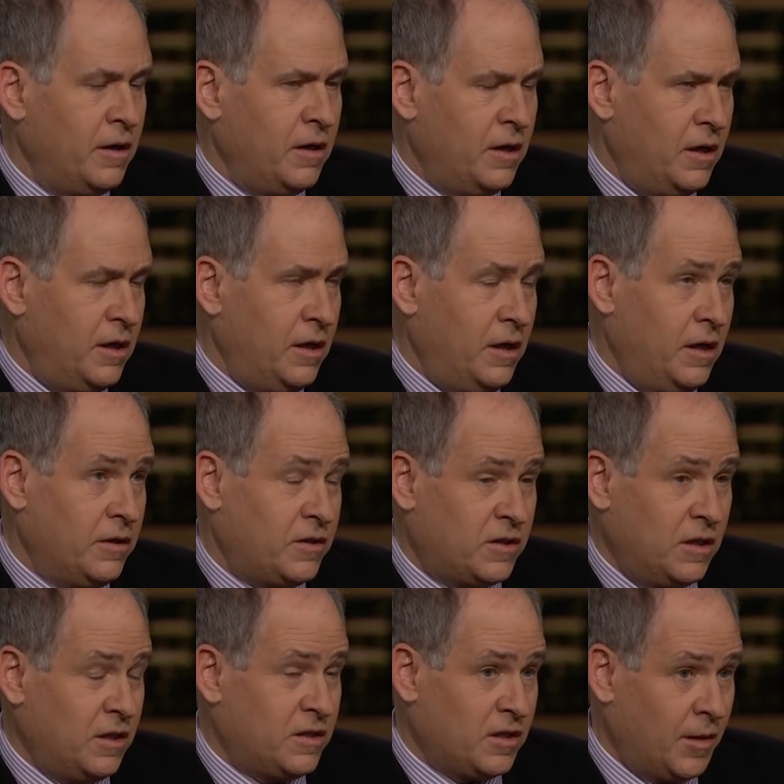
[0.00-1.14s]

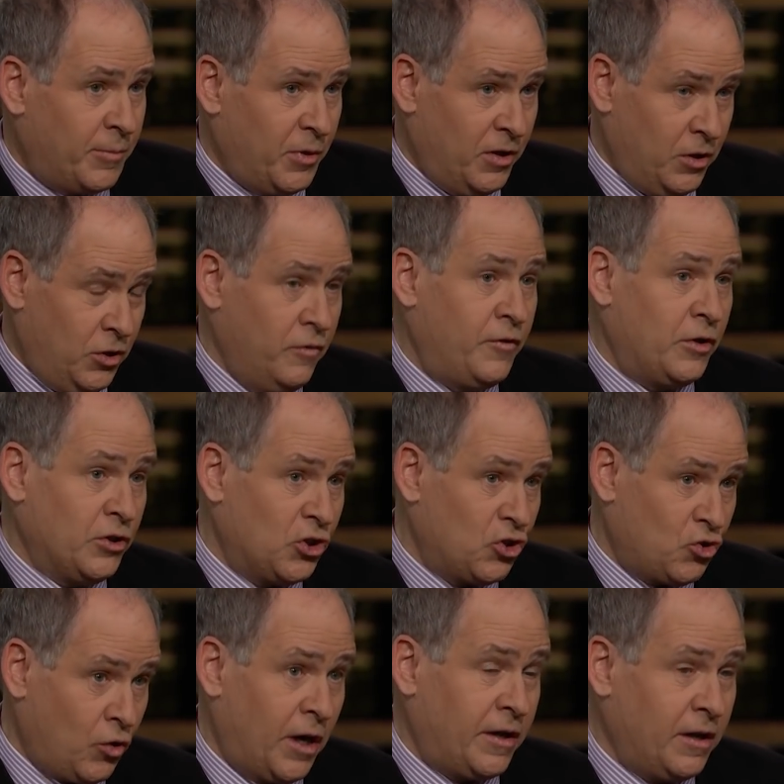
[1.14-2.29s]
It's something that you've
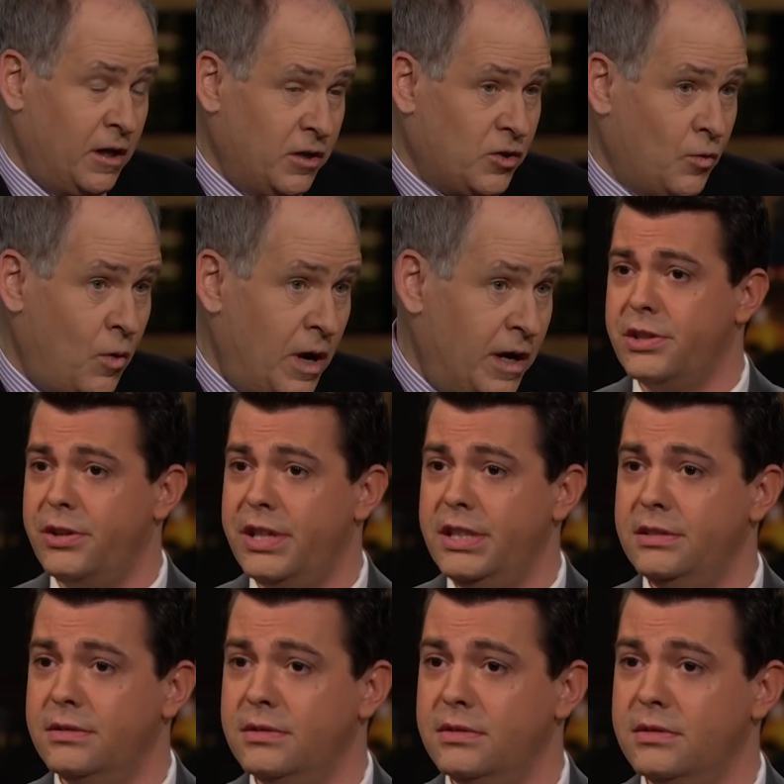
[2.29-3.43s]
constructed as a way of
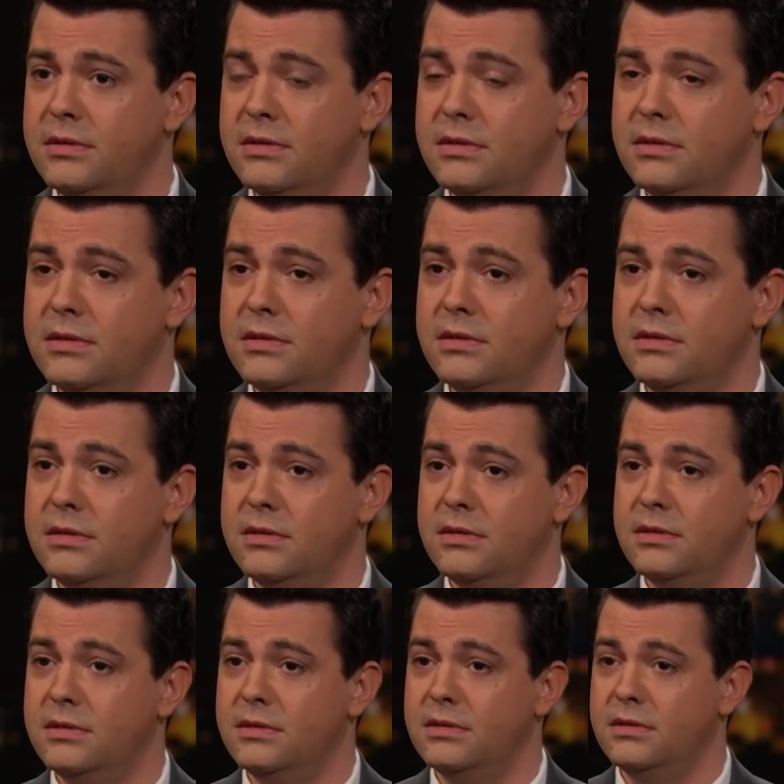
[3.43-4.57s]
well,
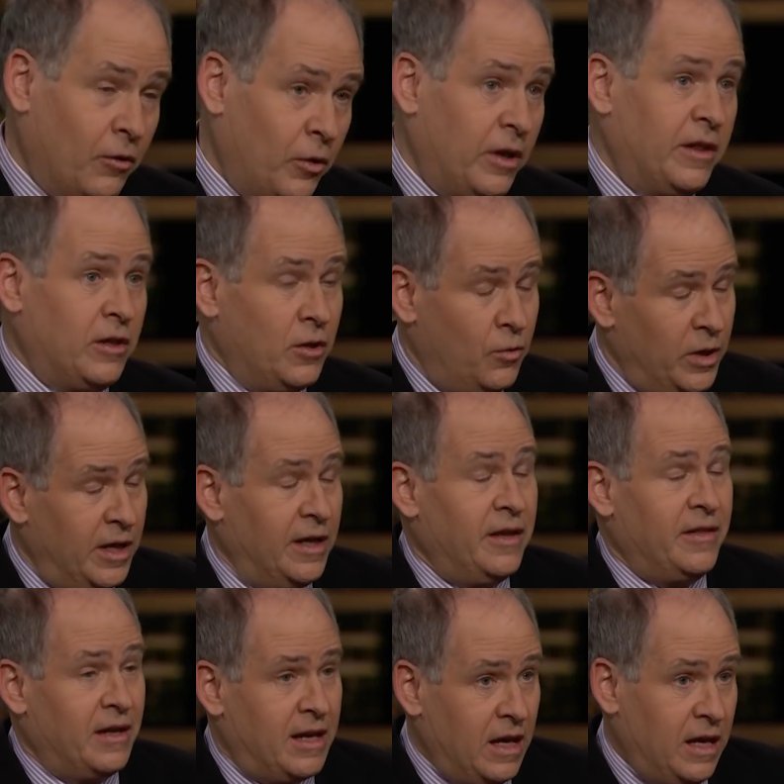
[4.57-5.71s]
in theory, that you're reading
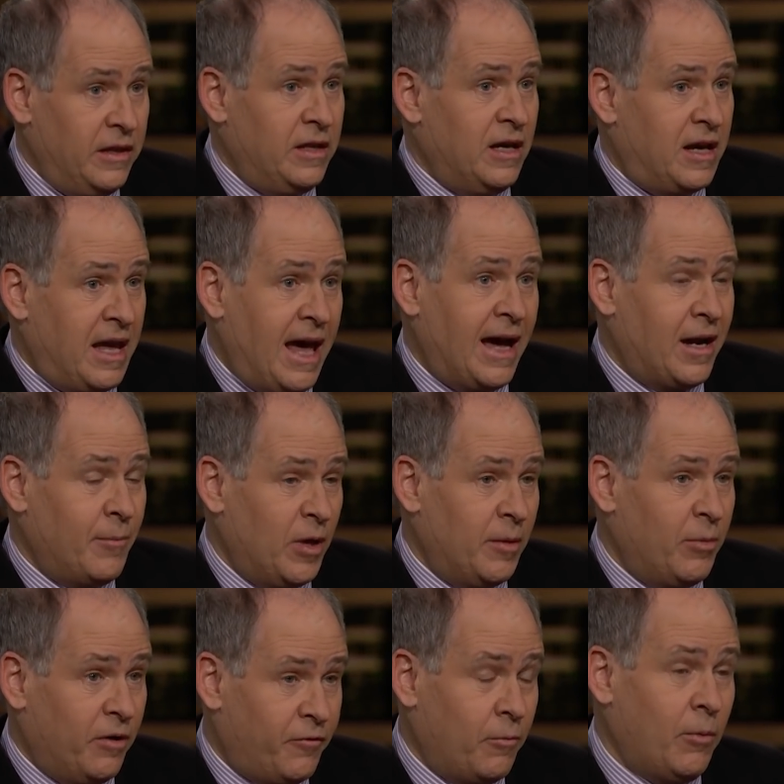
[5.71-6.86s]
in the academy.
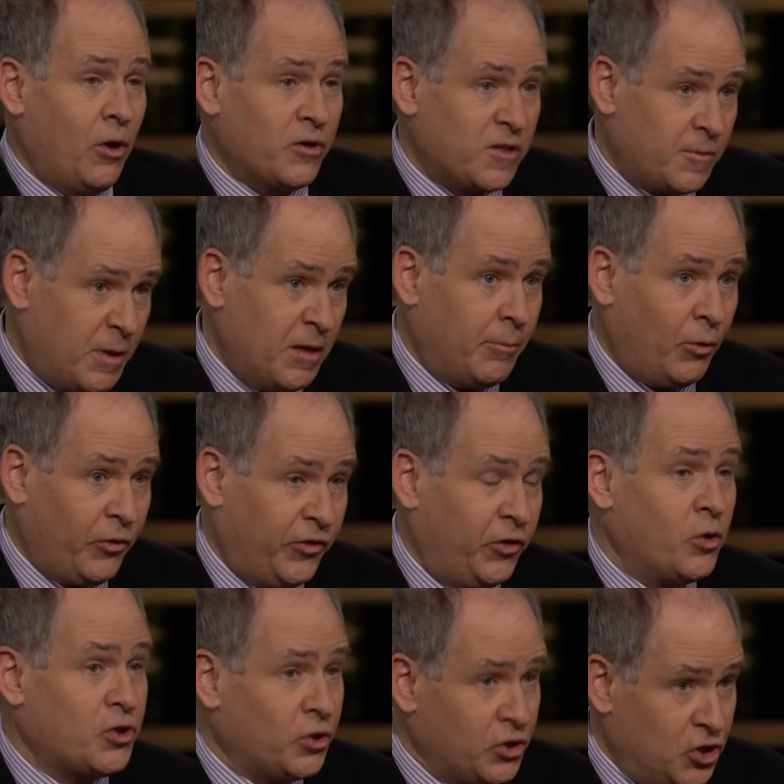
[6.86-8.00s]
But for most people,
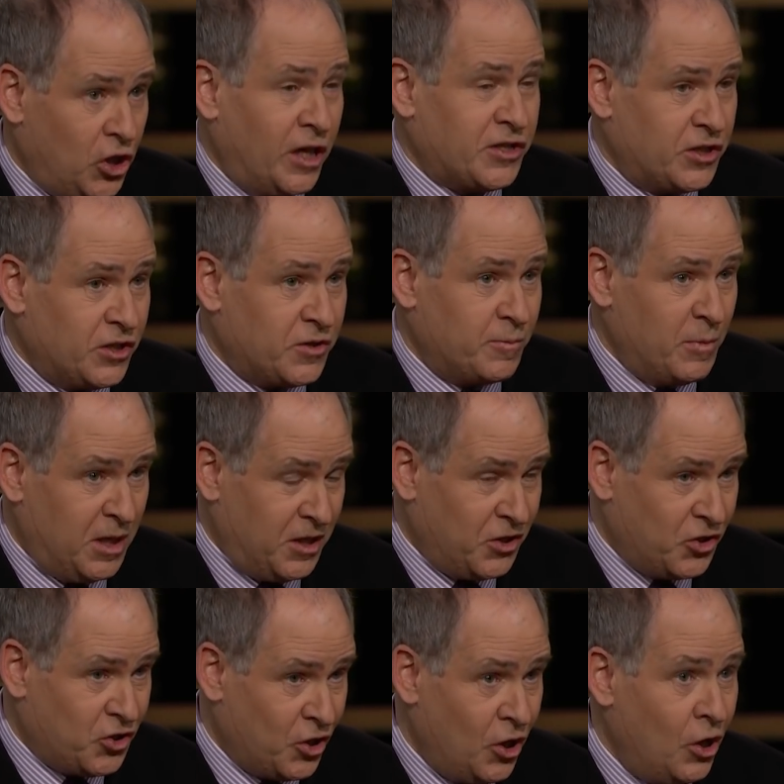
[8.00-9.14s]
social justice
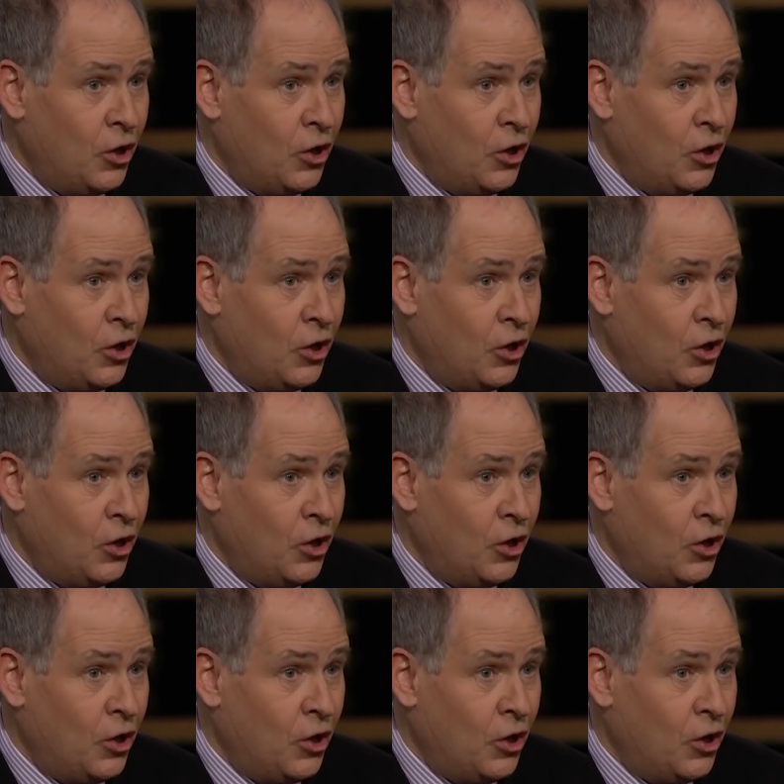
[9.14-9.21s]
means